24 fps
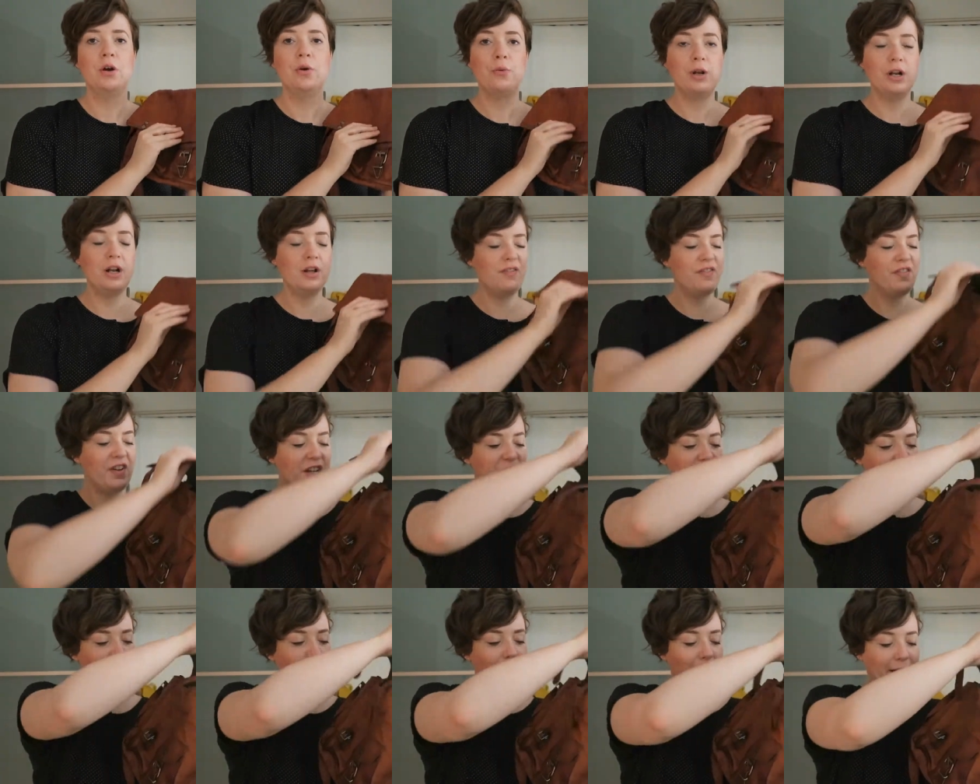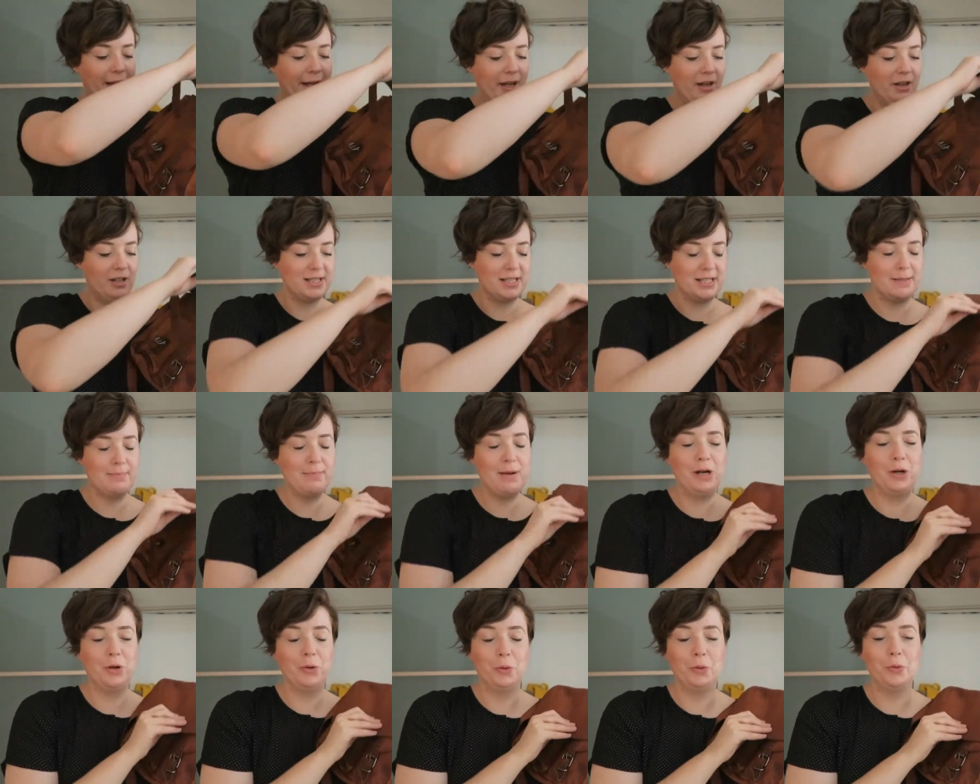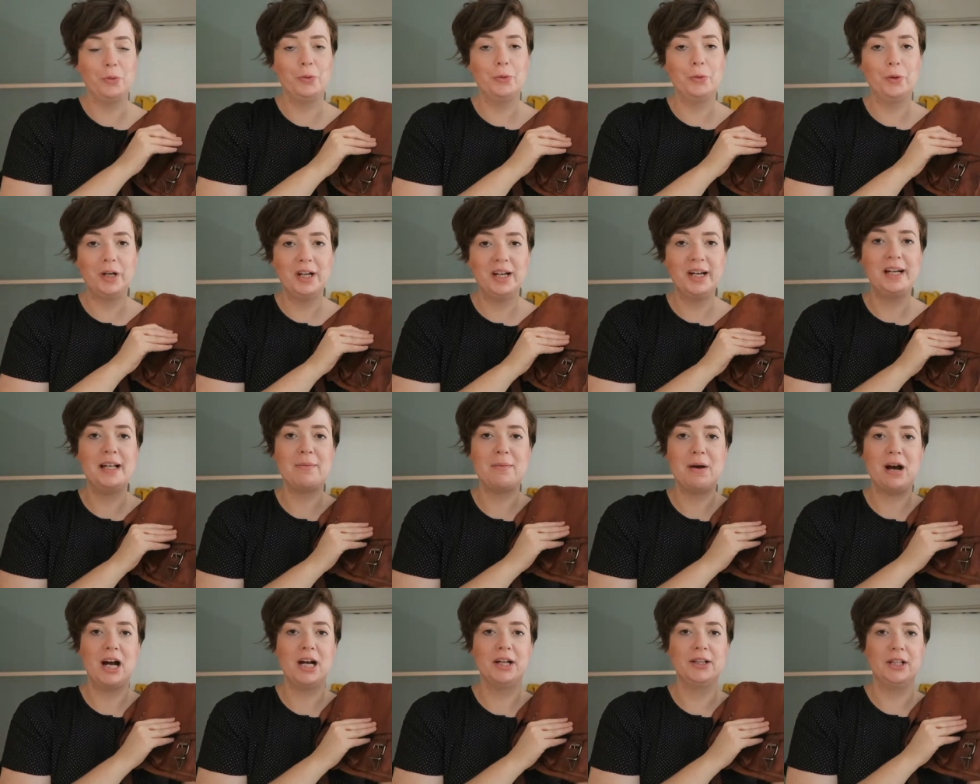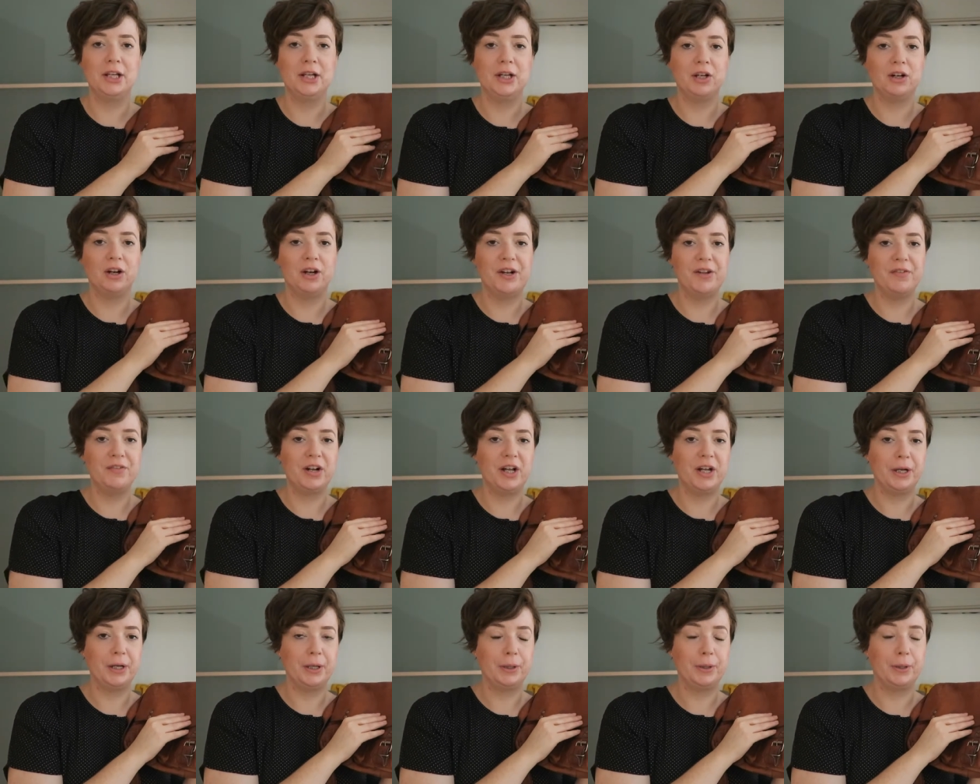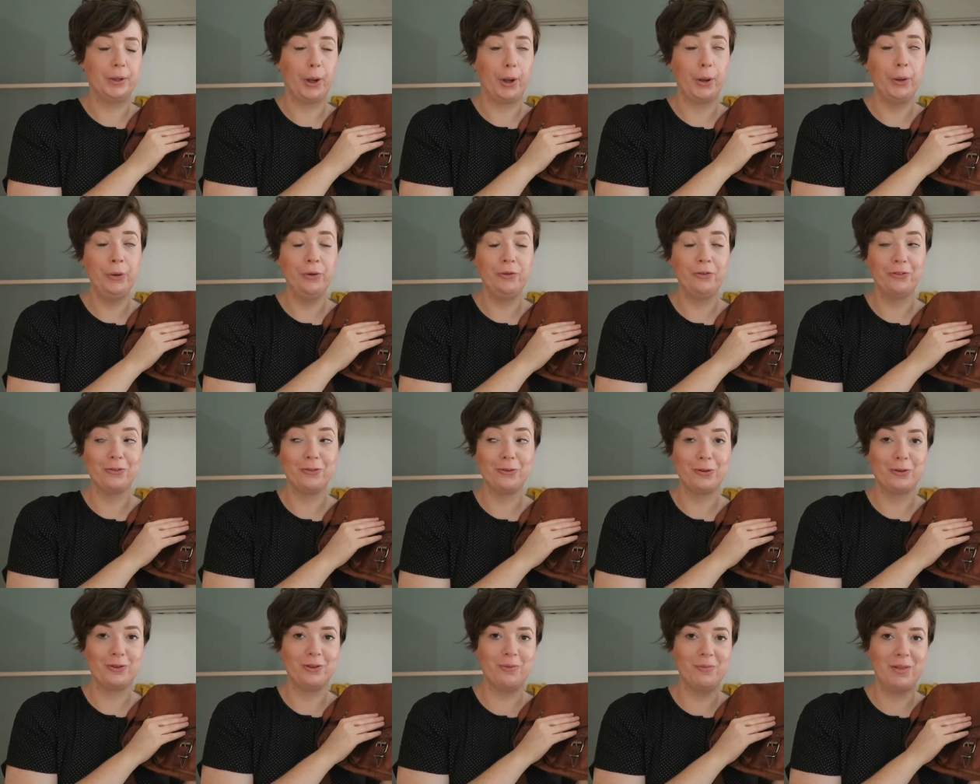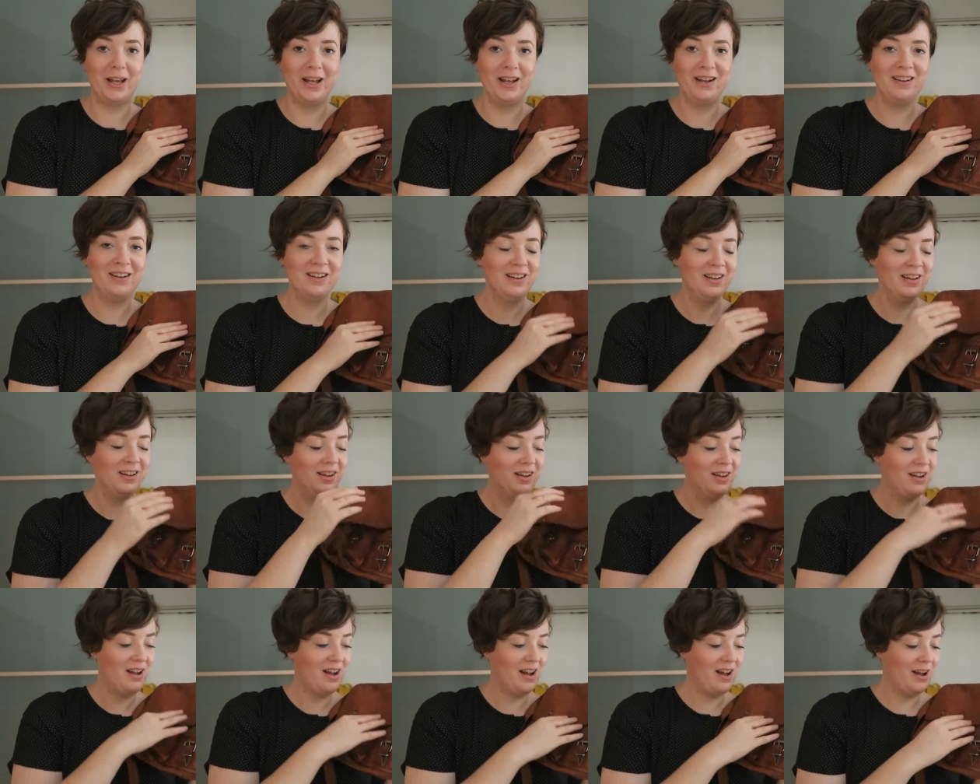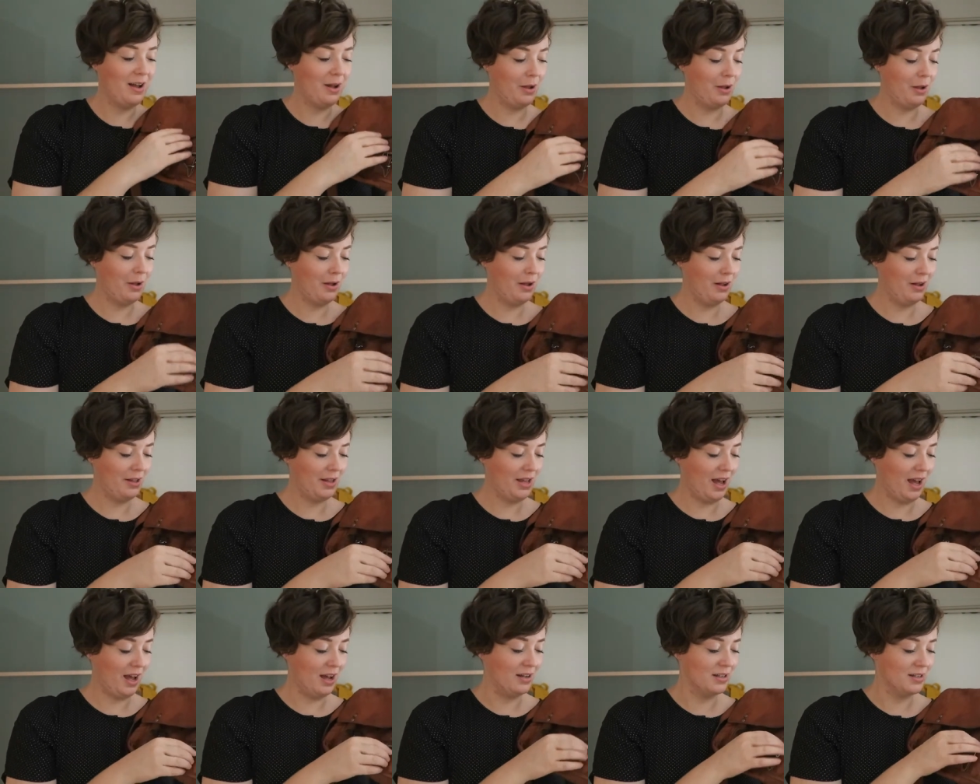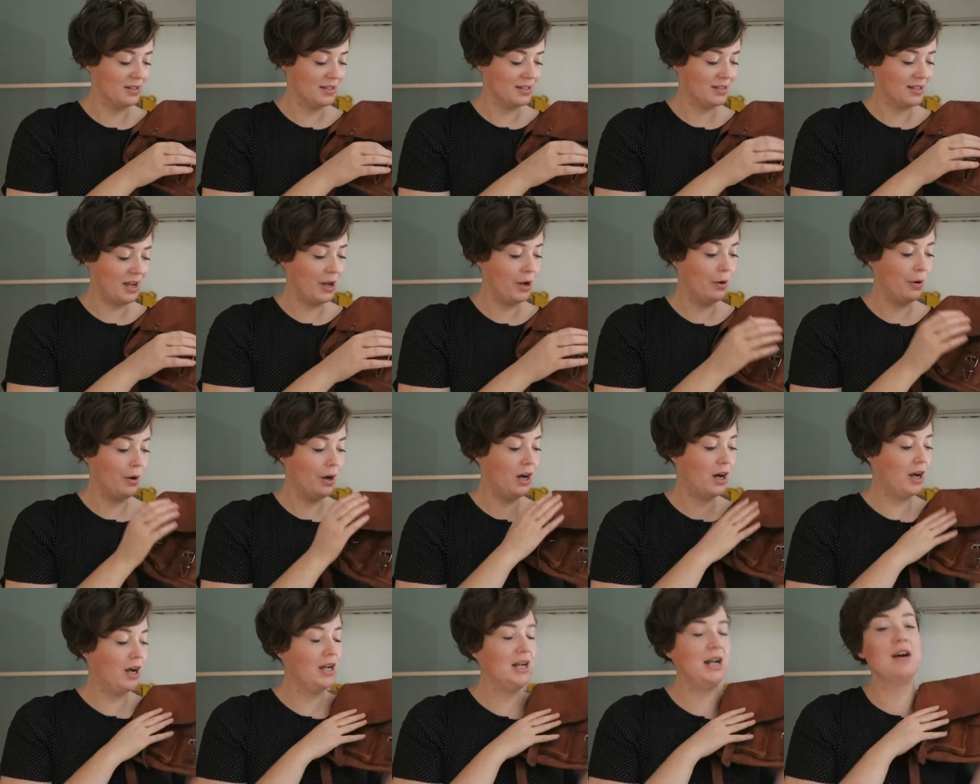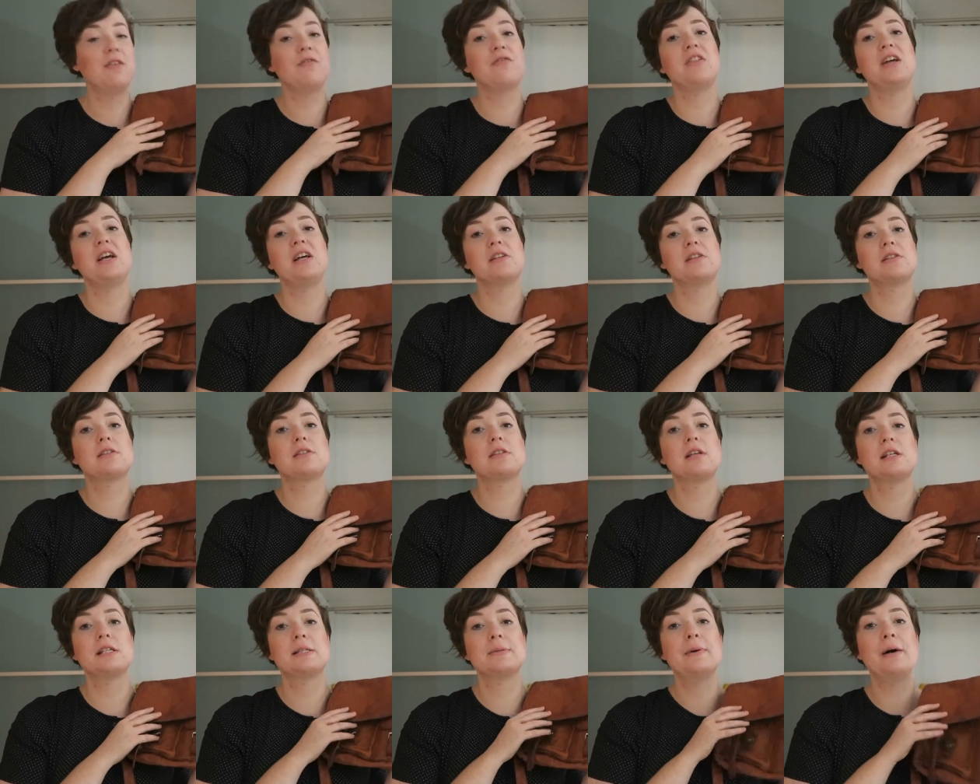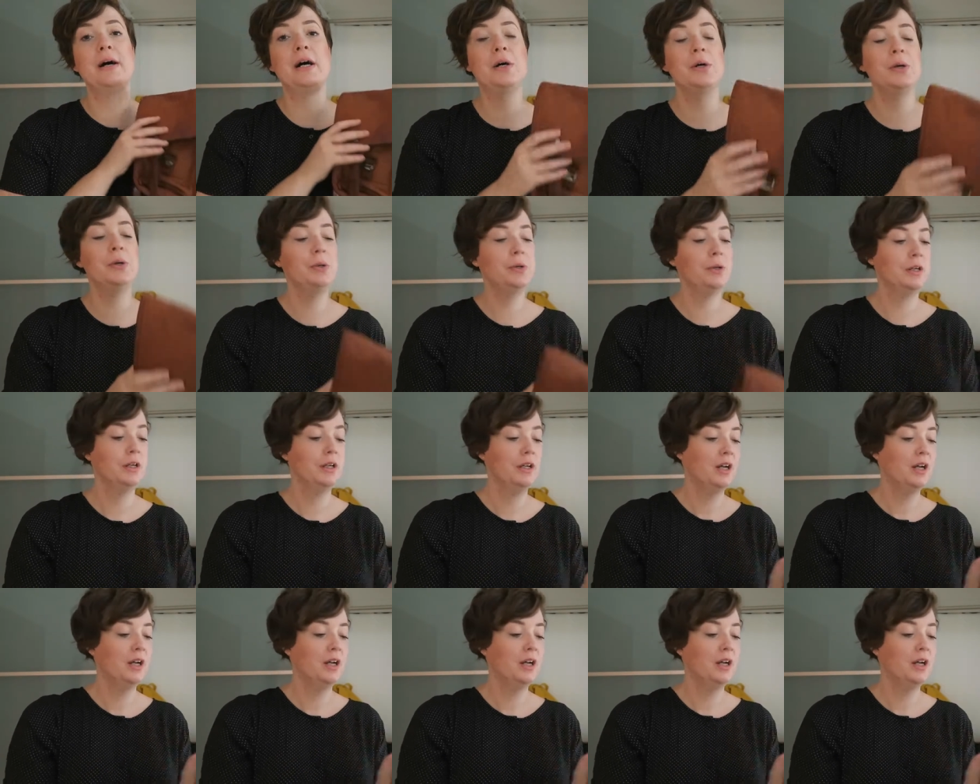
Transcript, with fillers: When I first got it, it smelled really bad though, kind of like goat or something. Yeah, so I love this as well.